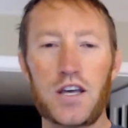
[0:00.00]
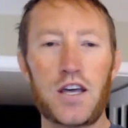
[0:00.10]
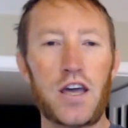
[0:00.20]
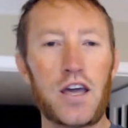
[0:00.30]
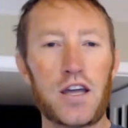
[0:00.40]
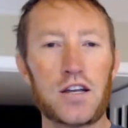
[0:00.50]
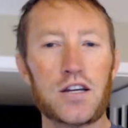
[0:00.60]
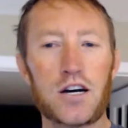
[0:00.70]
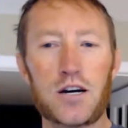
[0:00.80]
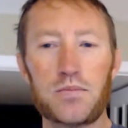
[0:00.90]
and
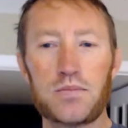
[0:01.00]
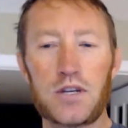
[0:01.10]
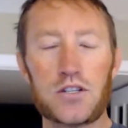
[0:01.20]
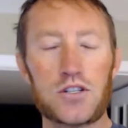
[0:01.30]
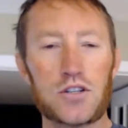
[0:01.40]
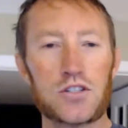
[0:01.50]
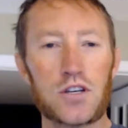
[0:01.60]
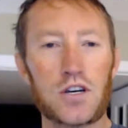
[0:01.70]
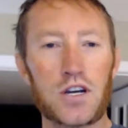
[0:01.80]
it's just a